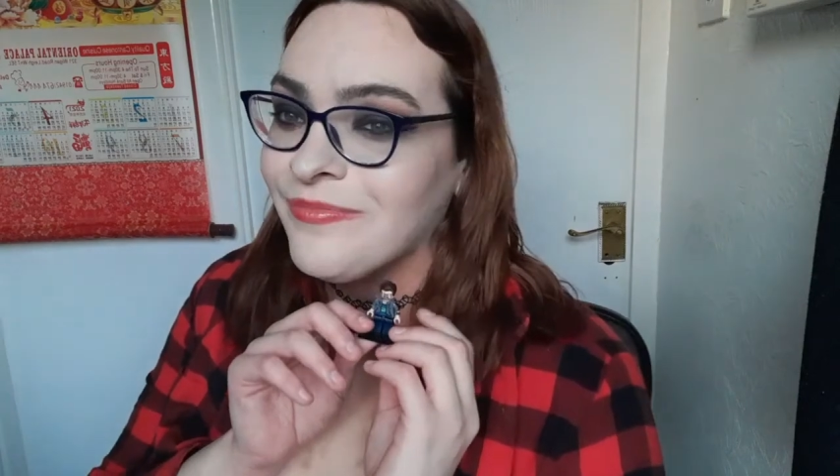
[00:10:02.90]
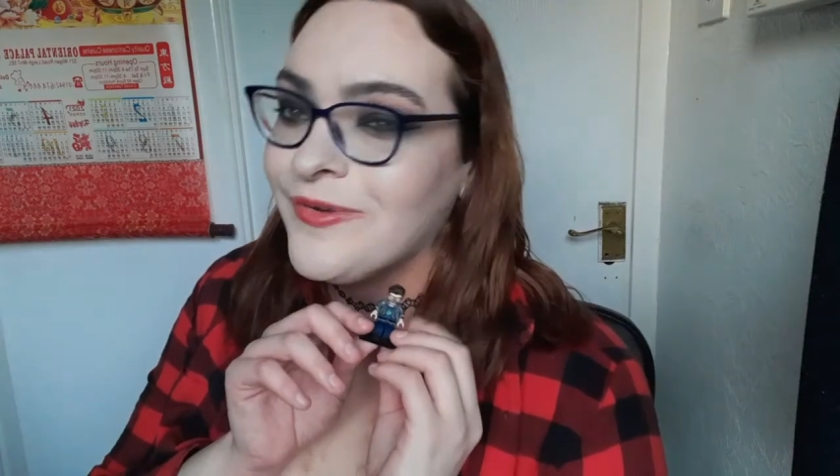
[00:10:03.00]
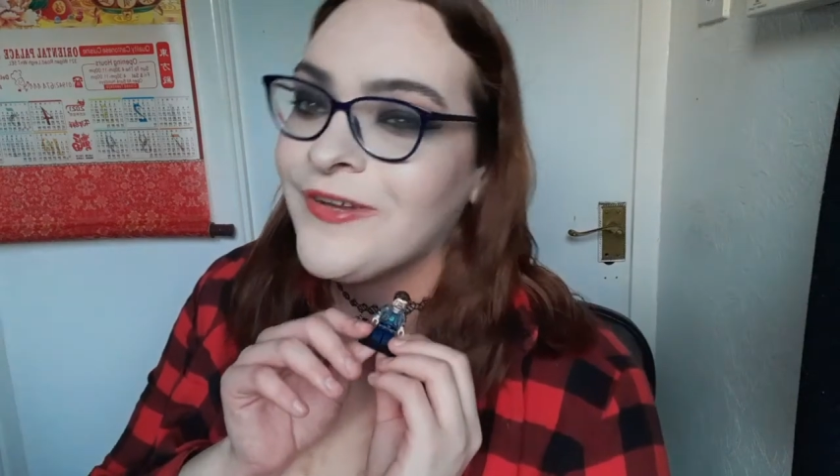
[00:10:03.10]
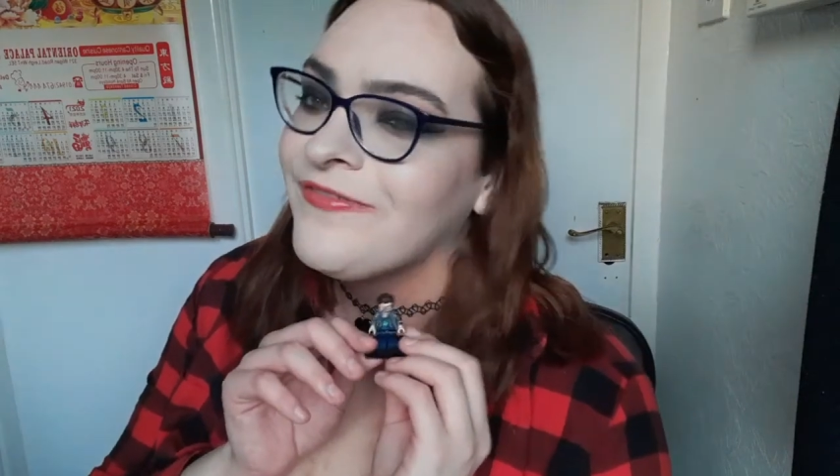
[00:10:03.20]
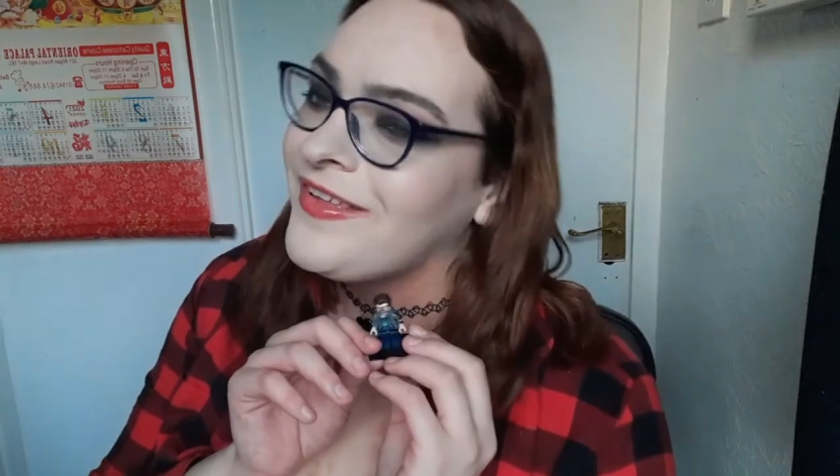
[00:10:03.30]

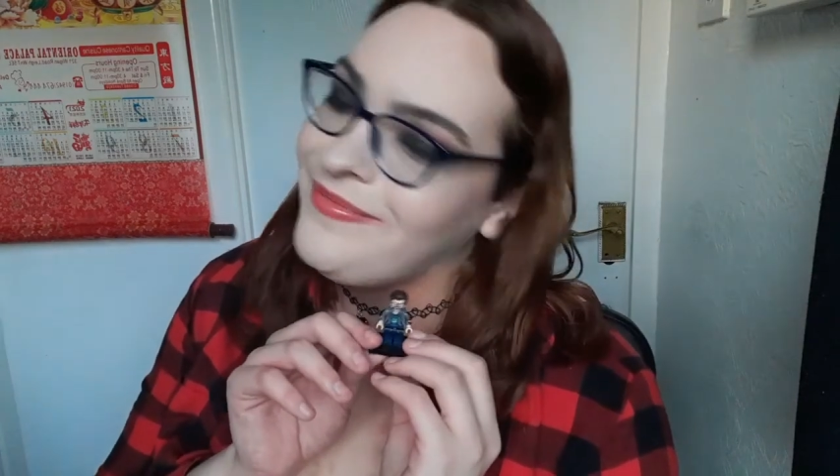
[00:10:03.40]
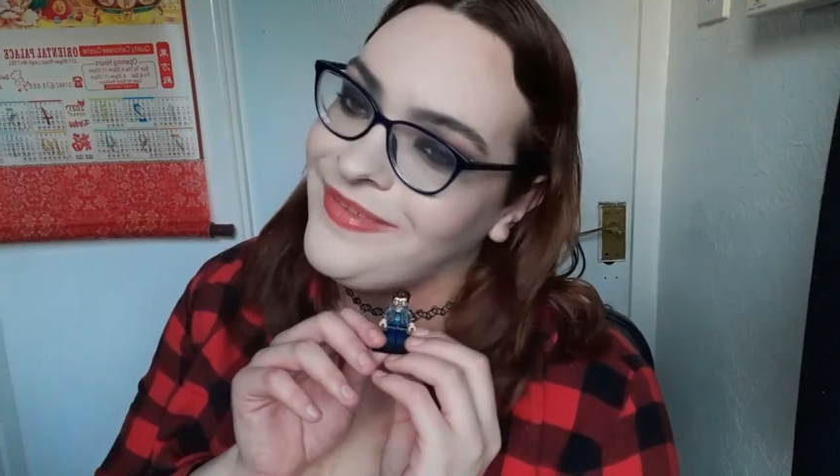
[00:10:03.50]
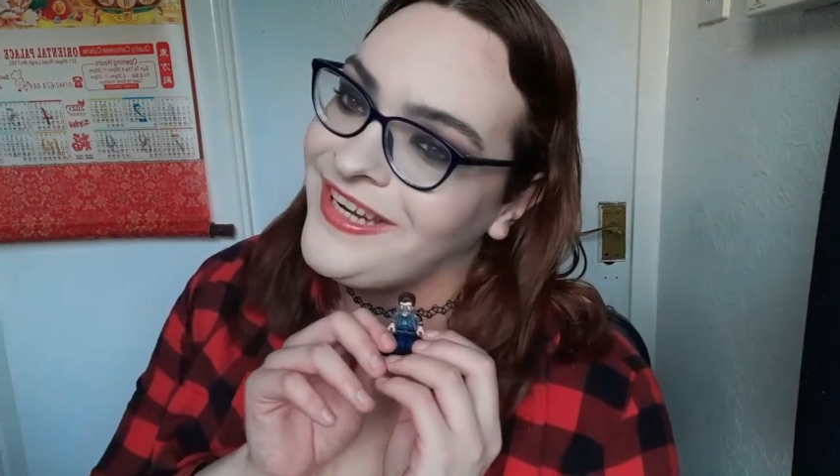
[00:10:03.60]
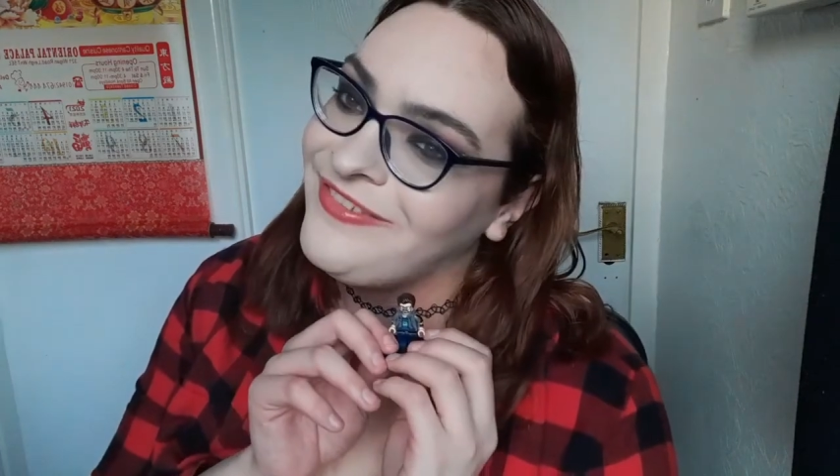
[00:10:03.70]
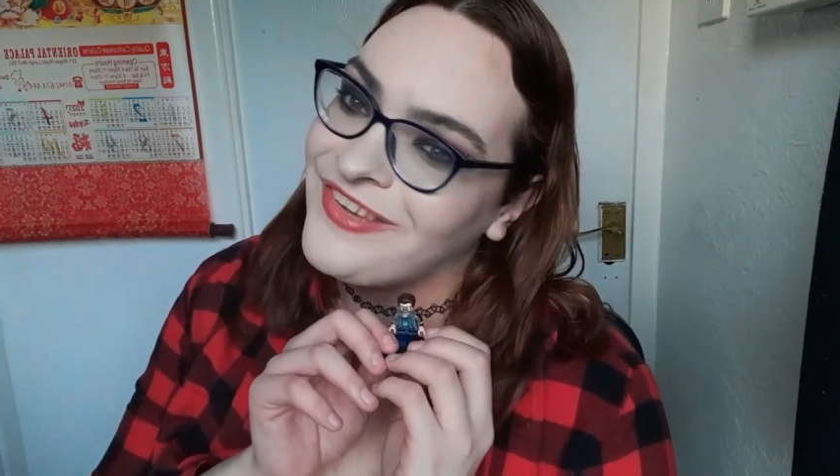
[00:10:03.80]
Murphy
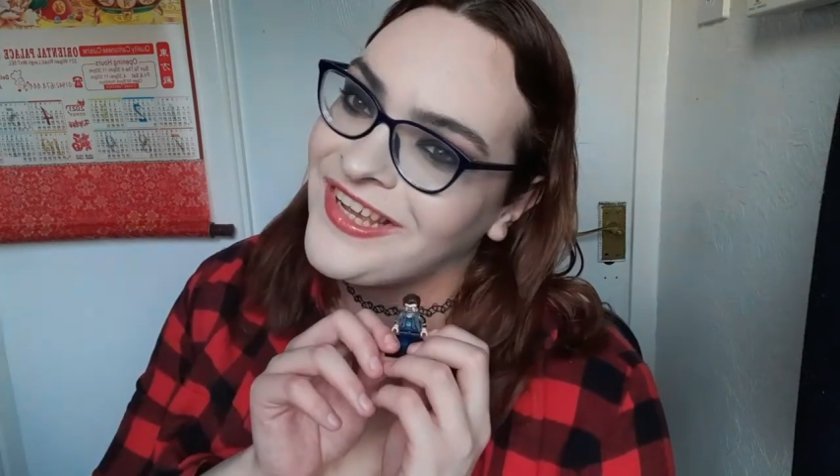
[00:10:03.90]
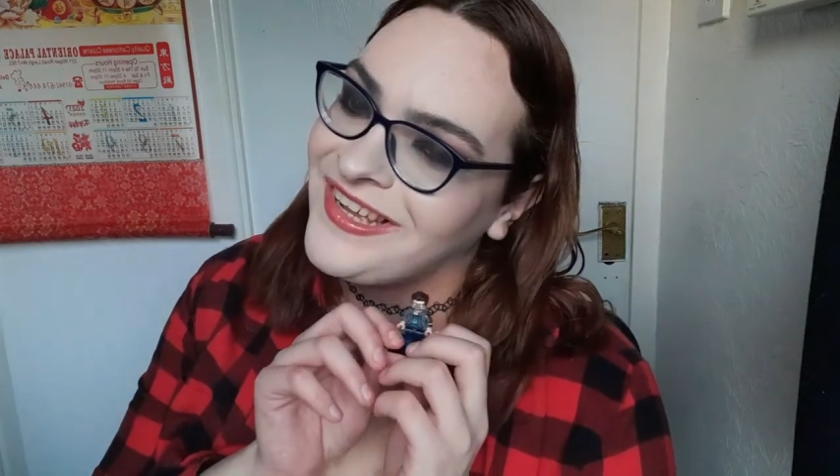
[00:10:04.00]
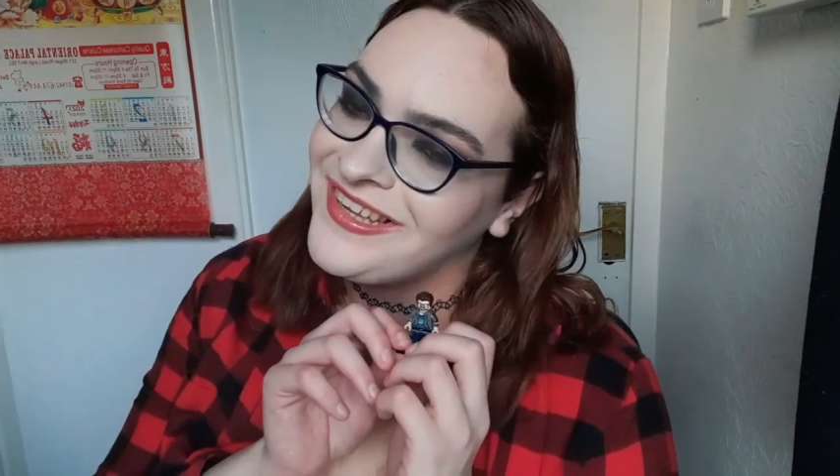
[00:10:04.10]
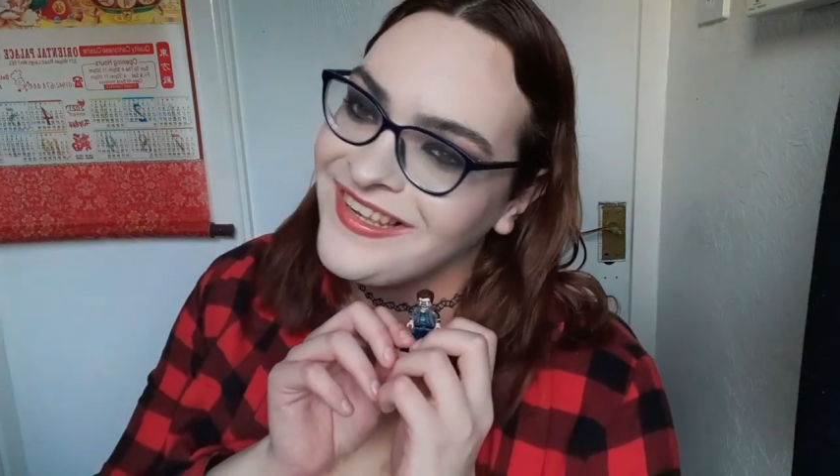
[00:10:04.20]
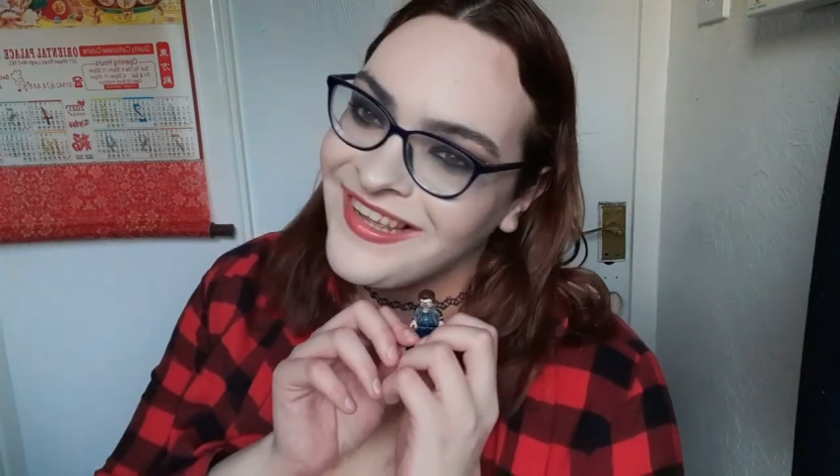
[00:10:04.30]

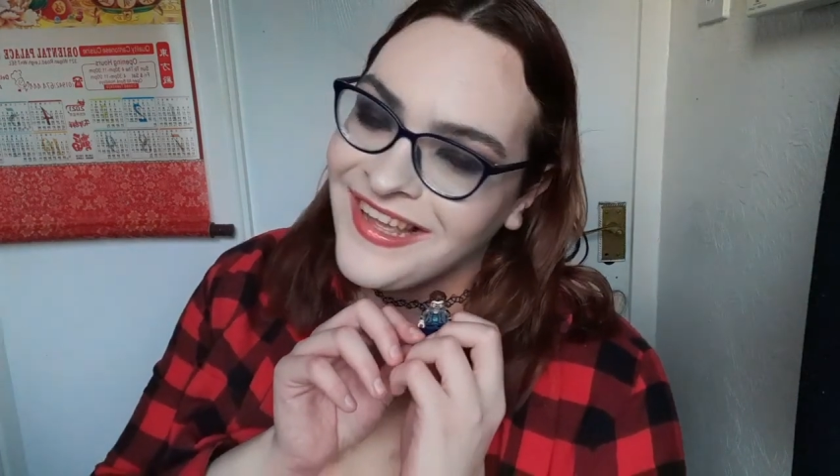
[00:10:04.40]
minifigure.